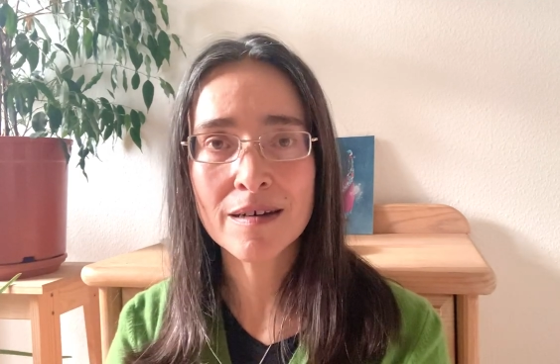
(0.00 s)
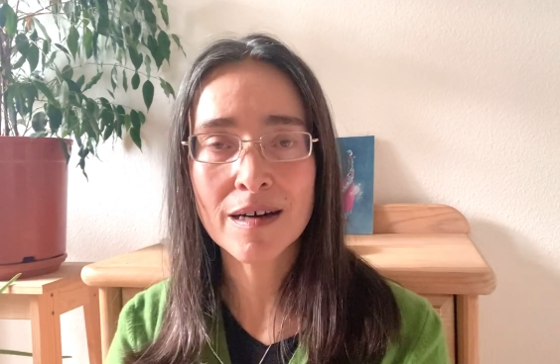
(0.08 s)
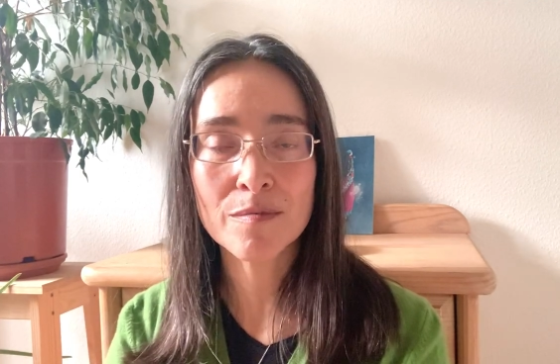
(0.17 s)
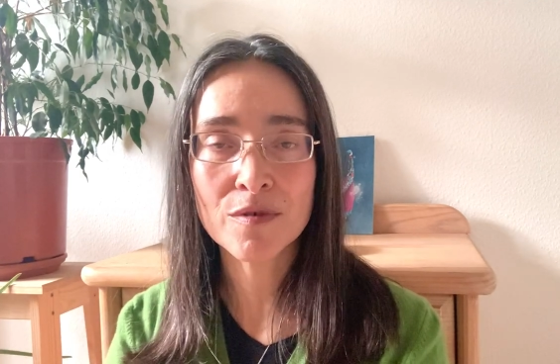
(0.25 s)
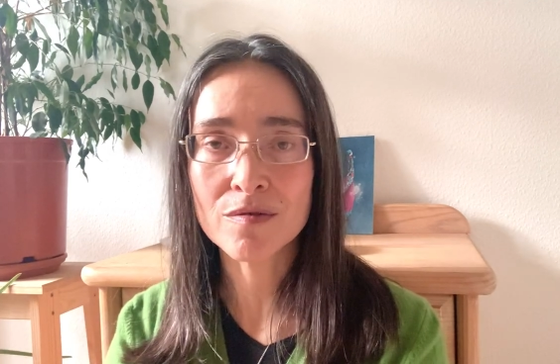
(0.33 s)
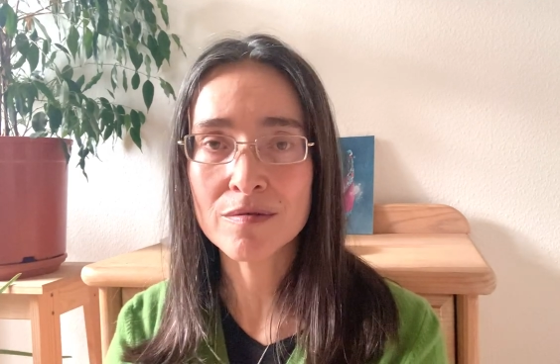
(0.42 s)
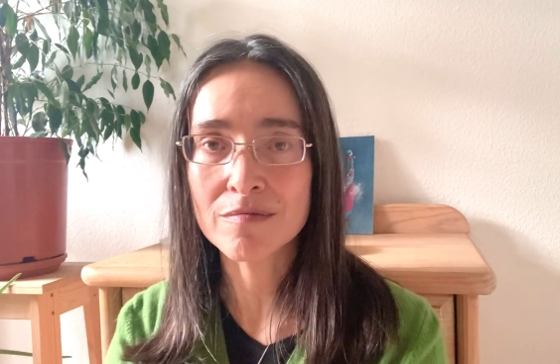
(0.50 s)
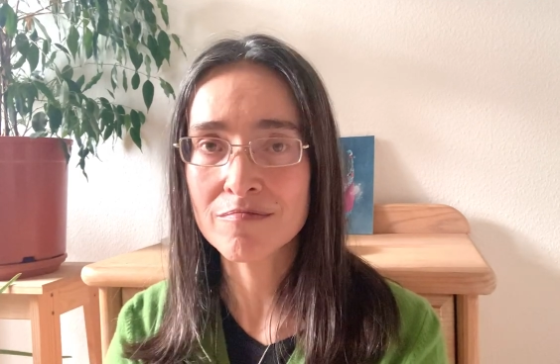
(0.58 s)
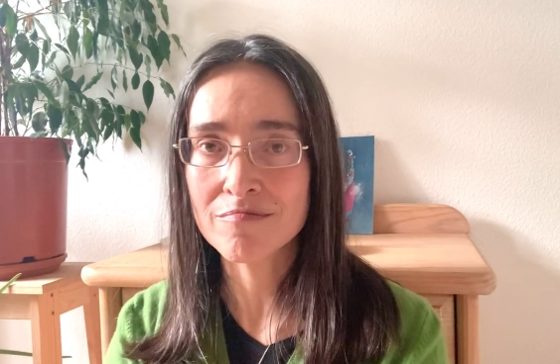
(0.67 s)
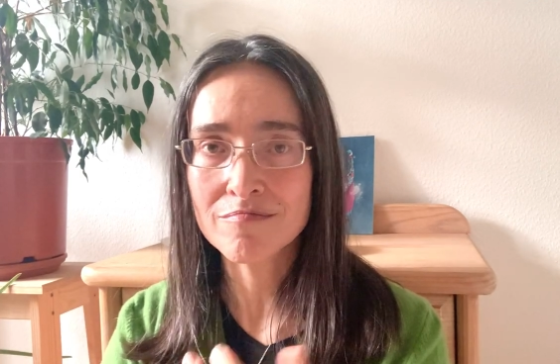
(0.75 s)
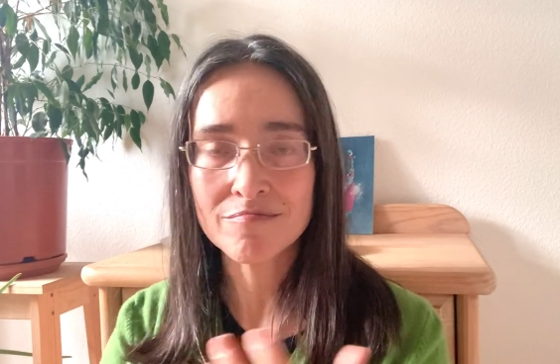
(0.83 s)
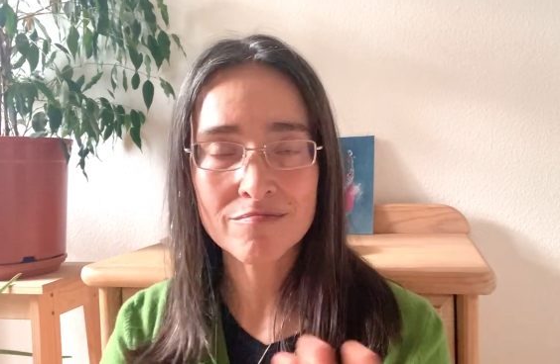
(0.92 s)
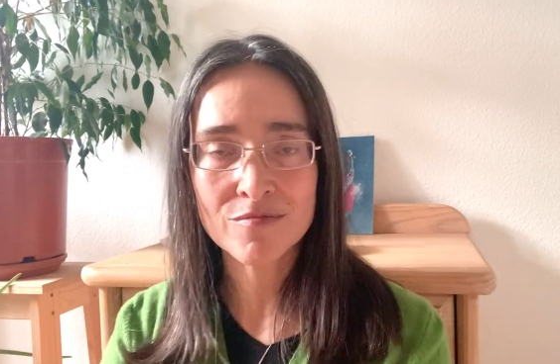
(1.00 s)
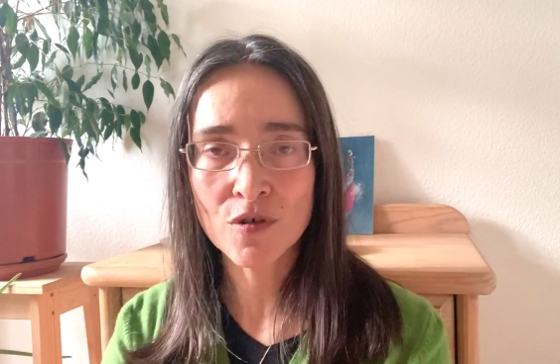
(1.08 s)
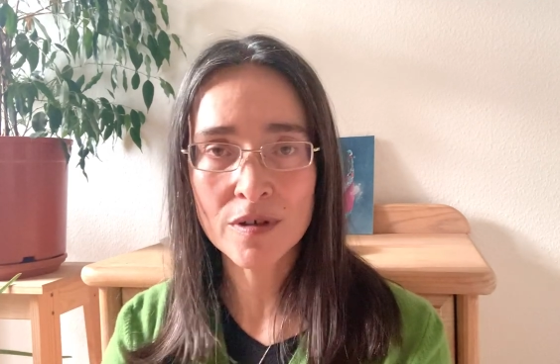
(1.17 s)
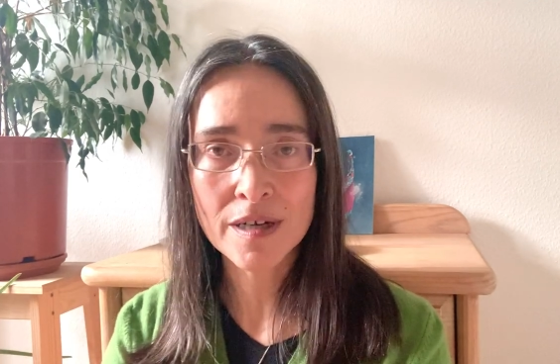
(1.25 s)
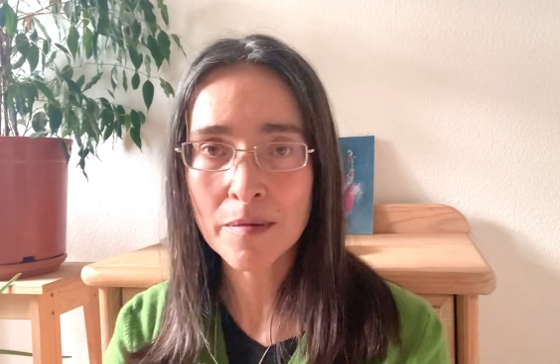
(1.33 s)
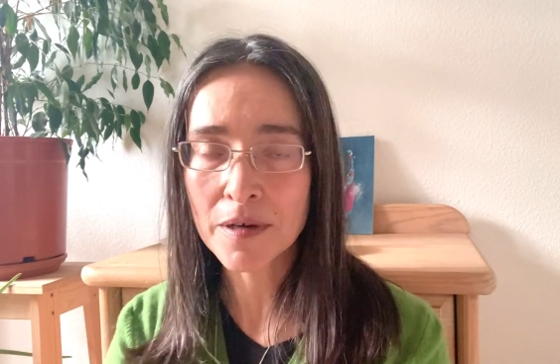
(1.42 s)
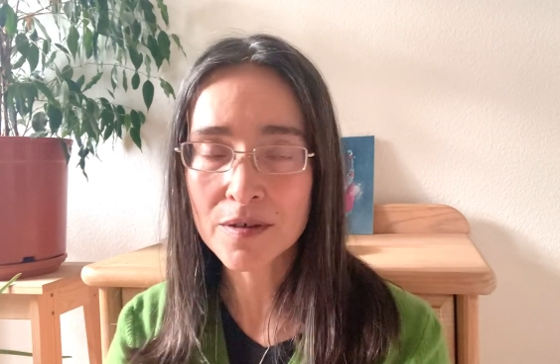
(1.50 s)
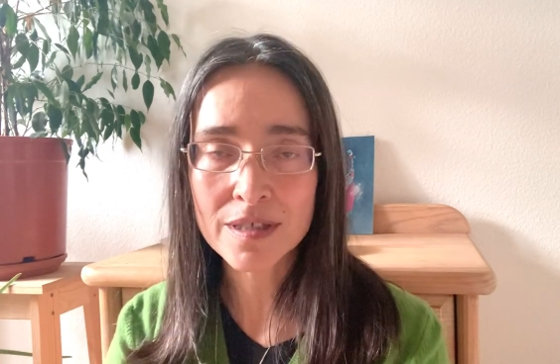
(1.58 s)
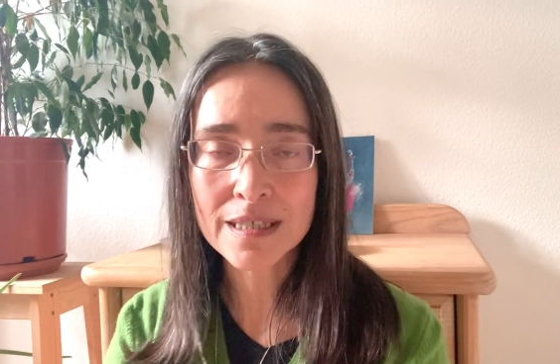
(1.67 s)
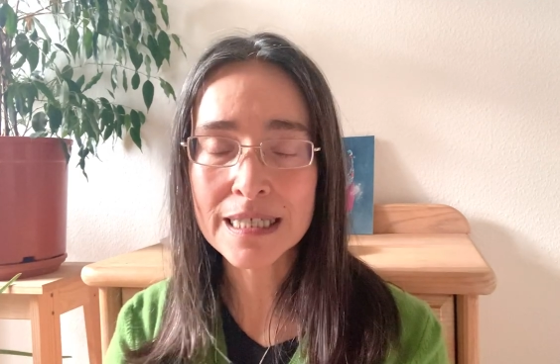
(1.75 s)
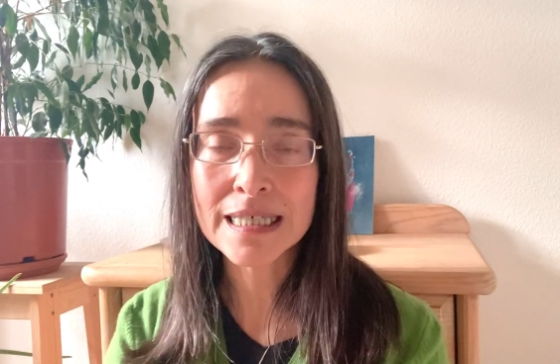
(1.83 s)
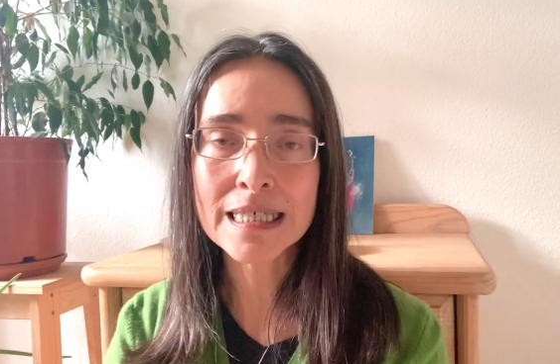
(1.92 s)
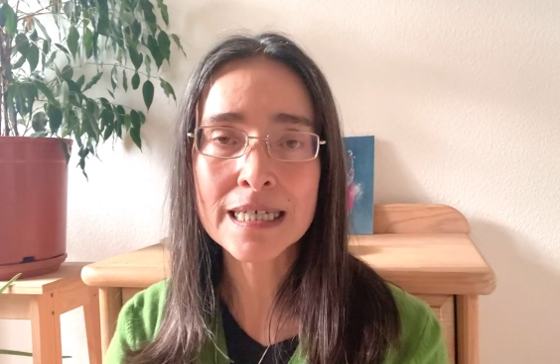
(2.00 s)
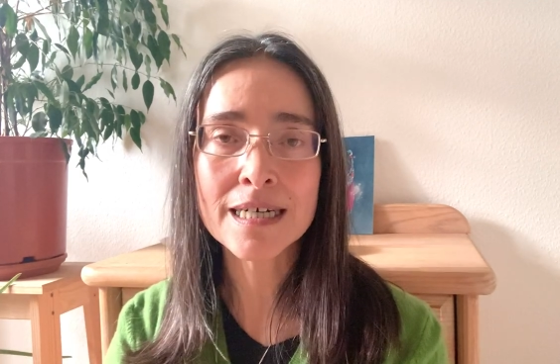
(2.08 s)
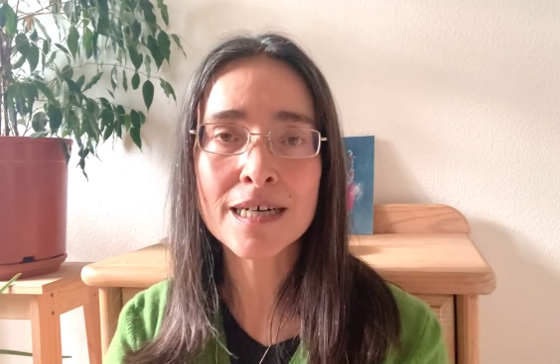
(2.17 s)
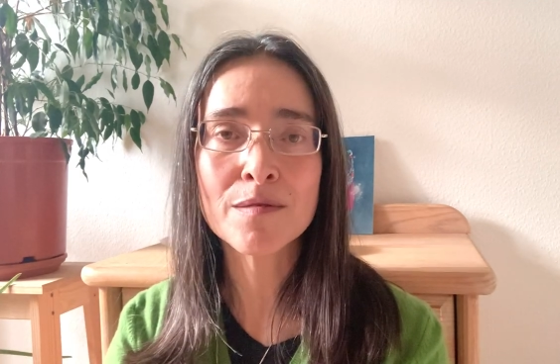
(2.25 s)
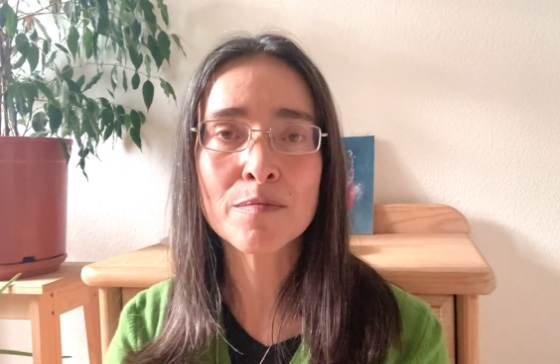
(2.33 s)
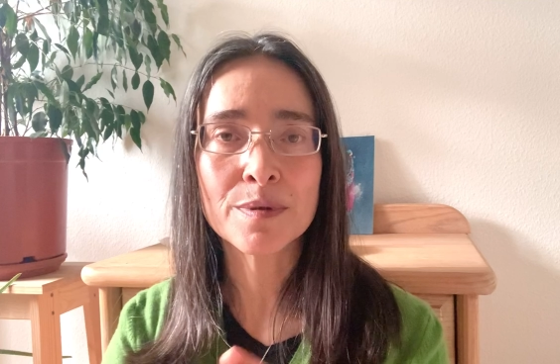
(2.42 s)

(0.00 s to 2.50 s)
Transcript: not talking about it this time,